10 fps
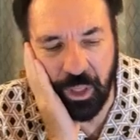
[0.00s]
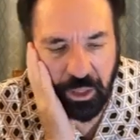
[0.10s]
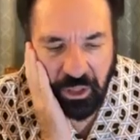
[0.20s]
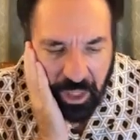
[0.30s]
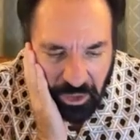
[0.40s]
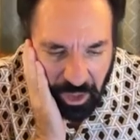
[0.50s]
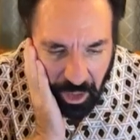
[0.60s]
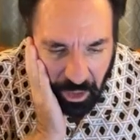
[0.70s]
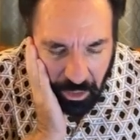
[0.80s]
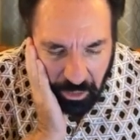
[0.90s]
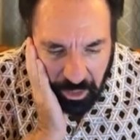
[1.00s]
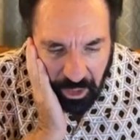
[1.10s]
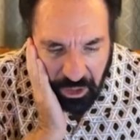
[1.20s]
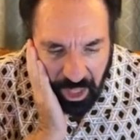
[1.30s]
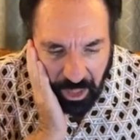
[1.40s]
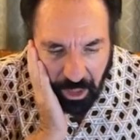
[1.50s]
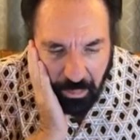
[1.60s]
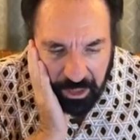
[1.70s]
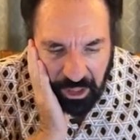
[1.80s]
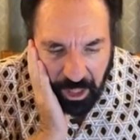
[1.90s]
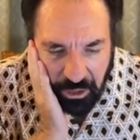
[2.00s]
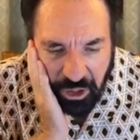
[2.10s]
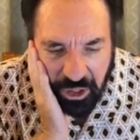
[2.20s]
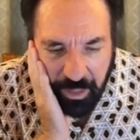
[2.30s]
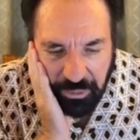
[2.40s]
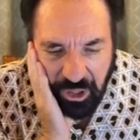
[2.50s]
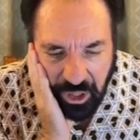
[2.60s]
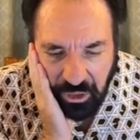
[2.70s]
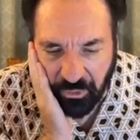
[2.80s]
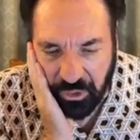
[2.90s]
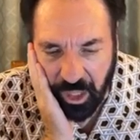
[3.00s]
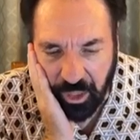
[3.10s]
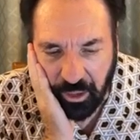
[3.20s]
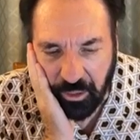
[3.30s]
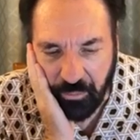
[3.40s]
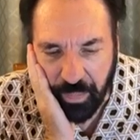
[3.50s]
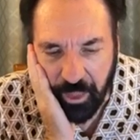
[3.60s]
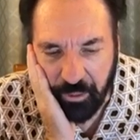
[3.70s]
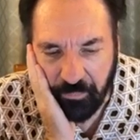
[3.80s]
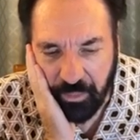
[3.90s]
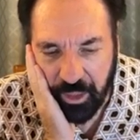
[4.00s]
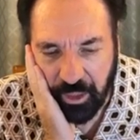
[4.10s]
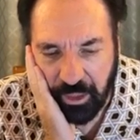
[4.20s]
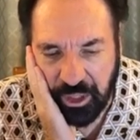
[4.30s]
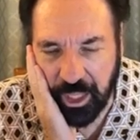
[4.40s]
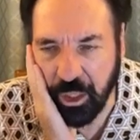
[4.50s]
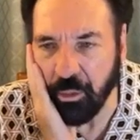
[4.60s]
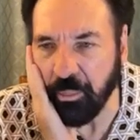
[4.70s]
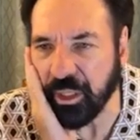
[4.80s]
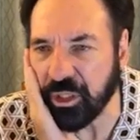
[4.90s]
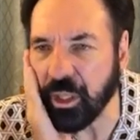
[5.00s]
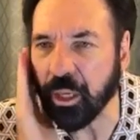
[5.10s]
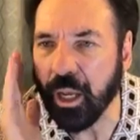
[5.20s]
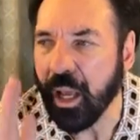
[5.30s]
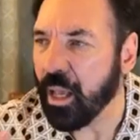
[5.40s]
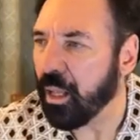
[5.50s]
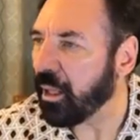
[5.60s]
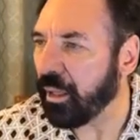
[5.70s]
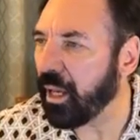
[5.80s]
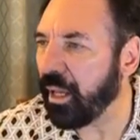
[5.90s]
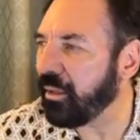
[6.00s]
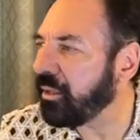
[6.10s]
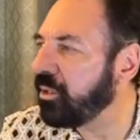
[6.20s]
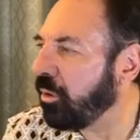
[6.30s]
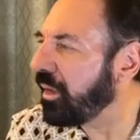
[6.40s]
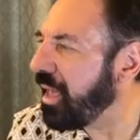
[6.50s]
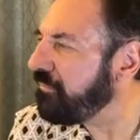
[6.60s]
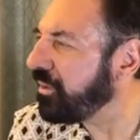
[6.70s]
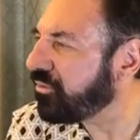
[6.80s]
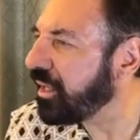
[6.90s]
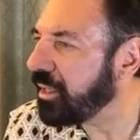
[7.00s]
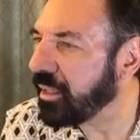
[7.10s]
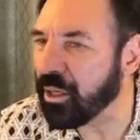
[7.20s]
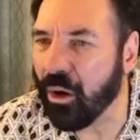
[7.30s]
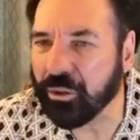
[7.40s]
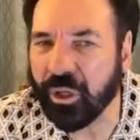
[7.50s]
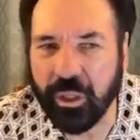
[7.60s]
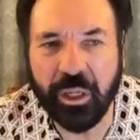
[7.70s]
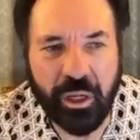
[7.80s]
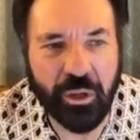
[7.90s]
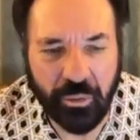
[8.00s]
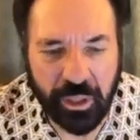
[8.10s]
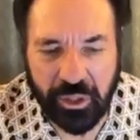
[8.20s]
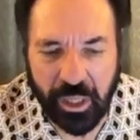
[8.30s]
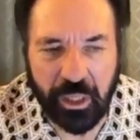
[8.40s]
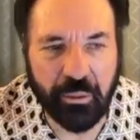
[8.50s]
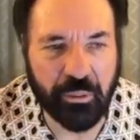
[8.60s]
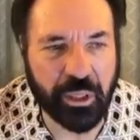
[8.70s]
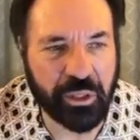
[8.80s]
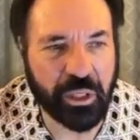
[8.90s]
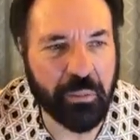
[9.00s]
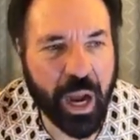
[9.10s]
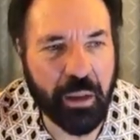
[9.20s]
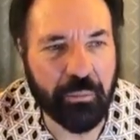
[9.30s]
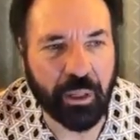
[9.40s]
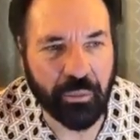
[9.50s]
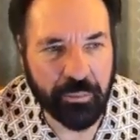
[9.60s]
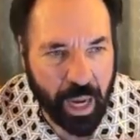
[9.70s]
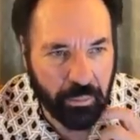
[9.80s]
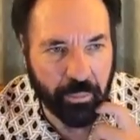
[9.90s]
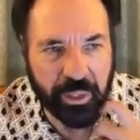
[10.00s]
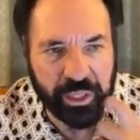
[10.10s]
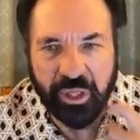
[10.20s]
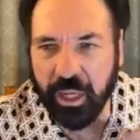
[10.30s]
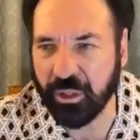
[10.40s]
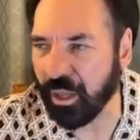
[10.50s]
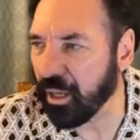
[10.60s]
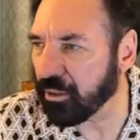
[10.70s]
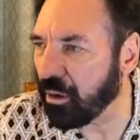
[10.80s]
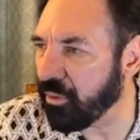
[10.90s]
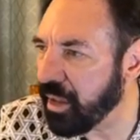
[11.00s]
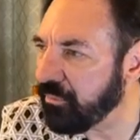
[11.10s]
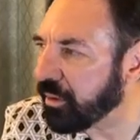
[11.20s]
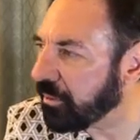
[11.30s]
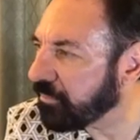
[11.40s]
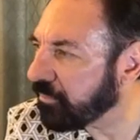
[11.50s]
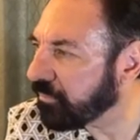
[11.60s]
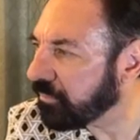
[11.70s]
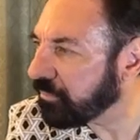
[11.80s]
Well, it says to you know, in Second Imaginations chapter 6, verse 8, Shelley, you will be the son. Not everything God's going to do is in the, is in the Bible. The Bible would be the size of, of heaven.